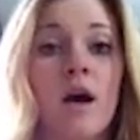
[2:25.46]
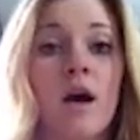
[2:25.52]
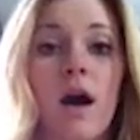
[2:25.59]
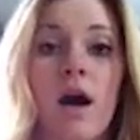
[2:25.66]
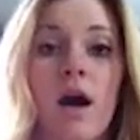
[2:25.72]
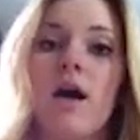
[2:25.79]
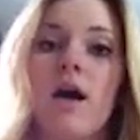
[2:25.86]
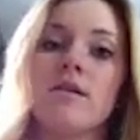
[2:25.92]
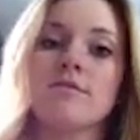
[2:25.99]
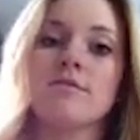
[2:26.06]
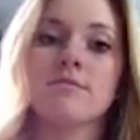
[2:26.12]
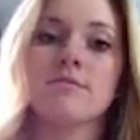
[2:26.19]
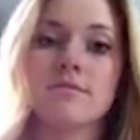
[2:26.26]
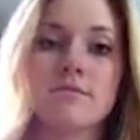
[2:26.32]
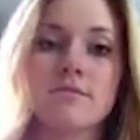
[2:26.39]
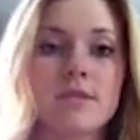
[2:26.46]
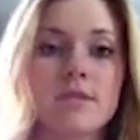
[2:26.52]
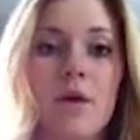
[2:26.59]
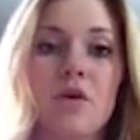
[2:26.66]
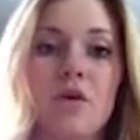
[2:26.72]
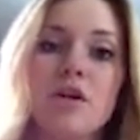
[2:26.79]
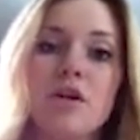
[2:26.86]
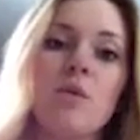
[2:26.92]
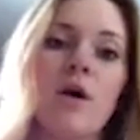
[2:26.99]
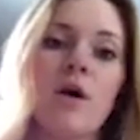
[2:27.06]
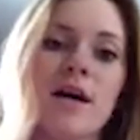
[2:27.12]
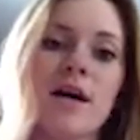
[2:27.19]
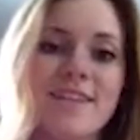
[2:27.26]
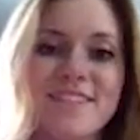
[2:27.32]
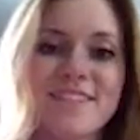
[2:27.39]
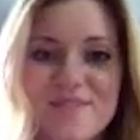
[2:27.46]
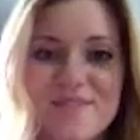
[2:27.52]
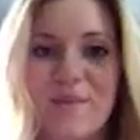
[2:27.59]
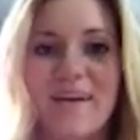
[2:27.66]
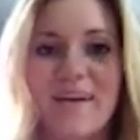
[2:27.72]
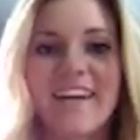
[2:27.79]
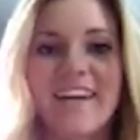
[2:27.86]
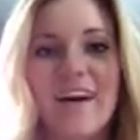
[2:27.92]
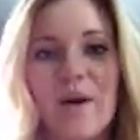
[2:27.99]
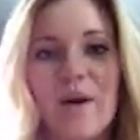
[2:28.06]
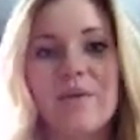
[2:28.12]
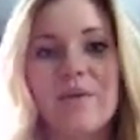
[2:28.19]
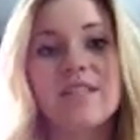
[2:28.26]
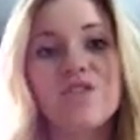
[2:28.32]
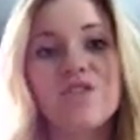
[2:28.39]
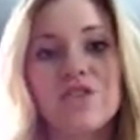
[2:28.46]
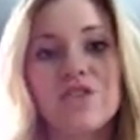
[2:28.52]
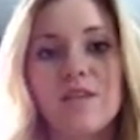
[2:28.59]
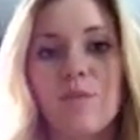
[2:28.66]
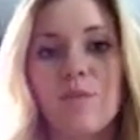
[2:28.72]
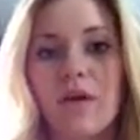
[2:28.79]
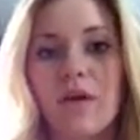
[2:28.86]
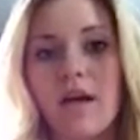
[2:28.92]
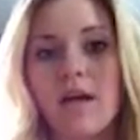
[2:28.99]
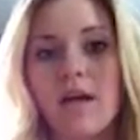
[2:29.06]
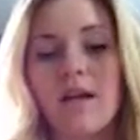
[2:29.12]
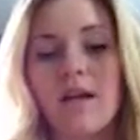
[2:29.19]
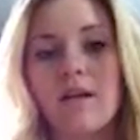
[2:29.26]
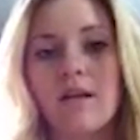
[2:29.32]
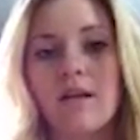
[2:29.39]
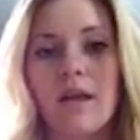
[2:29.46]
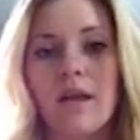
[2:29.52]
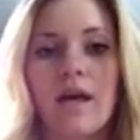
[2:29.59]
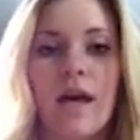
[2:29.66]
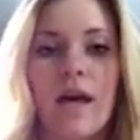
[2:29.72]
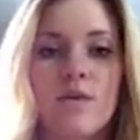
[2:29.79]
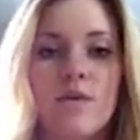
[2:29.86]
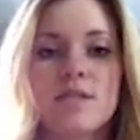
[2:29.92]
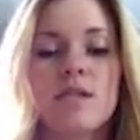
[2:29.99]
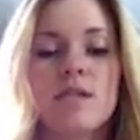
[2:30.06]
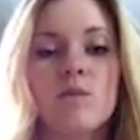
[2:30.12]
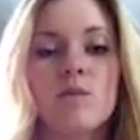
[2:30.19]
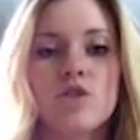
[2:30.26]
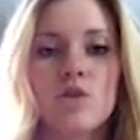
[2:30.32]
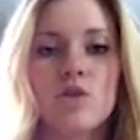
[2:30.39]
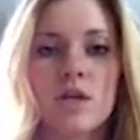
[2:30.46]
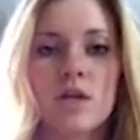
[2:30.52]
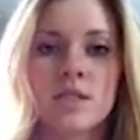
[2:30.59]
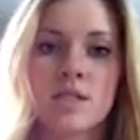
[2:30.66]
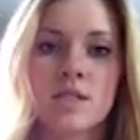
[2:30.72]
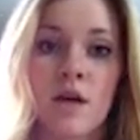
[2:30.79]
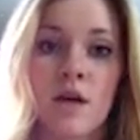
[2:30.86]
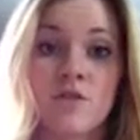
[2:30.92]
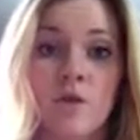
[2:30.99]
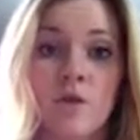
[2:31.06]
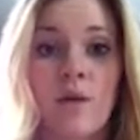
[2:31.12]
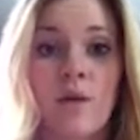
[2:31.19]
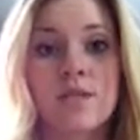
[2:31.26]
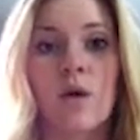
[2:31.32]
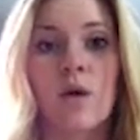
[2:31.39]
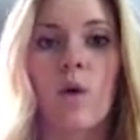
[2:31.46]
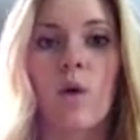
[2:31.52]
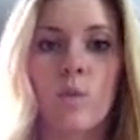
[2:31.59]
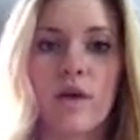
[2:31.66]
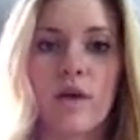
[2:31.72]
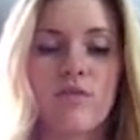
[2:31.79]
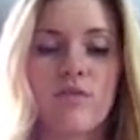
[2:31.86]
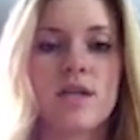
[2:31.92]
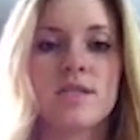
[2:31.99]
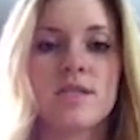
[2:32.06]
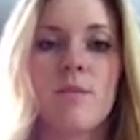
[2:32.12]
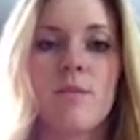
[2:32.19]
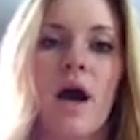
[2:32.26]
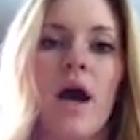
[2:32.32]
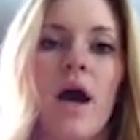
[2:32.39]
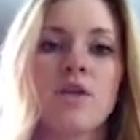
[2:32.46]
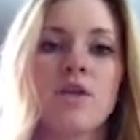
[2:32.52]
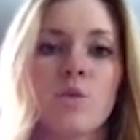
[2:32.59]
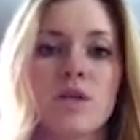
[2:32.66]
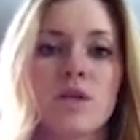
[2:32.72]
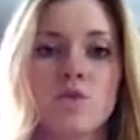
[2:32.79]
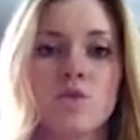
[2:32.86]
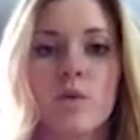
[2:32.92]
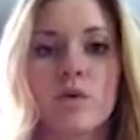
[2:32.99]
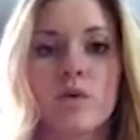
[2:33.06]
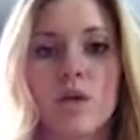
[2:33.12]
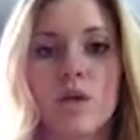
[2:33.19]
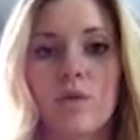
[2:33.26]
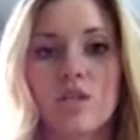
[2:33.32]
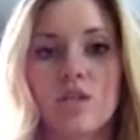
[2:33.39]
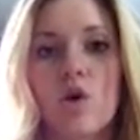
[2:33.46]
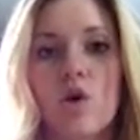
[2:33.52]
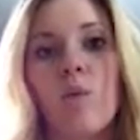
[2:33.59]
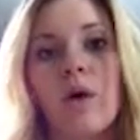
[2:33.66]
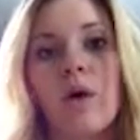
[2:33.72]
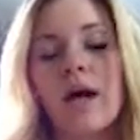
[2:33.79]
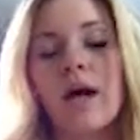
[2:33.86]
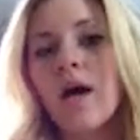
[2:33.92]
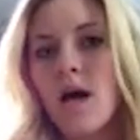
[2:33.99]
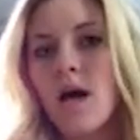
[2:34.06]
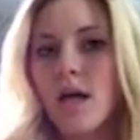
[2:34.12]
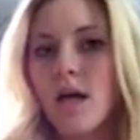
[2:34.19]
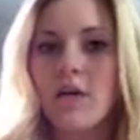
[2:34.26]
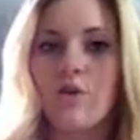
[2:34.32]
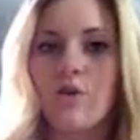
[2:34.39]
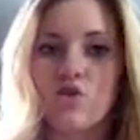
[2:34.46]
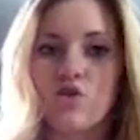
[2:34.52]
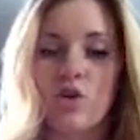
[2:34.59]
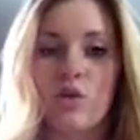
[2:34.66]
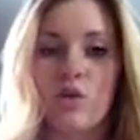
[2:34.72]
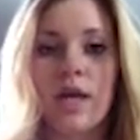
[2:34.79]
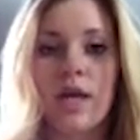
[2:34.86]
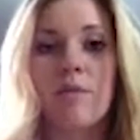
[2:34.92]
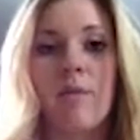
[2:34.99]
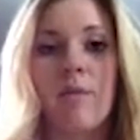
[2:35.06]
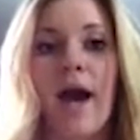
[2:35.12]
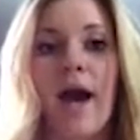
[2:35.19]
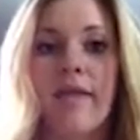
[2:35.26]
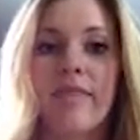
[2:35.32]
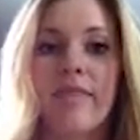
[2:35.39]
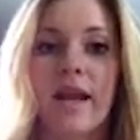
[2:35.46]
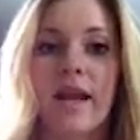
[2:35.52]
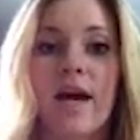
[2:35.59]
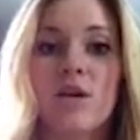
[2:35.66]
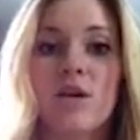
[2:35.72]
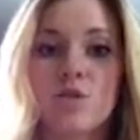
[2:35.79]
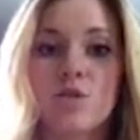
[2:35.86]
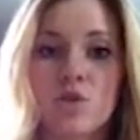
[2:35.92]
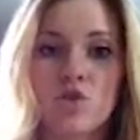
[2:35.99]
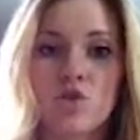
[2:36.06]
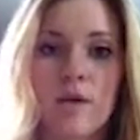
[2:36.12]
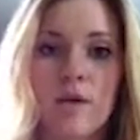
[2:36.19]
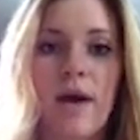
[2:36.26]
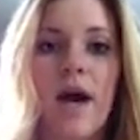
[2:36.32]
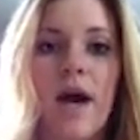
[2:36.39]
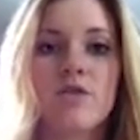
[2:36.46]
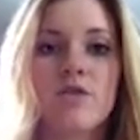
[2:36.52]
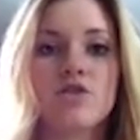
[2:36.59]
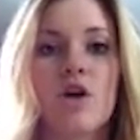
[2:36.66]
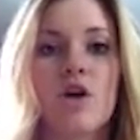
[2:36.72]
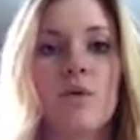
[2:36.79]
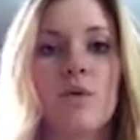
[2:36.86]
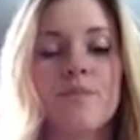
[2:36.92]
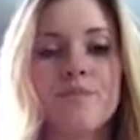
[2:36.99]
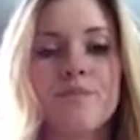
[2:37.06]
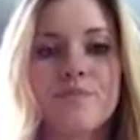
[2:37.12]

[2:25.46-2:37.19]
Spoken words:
how good he was, what positions he played, and like how his team was doing and stuff. So that was like one way for us to bond once we were done with his homework. He usually only had math, and I also enjoy math, so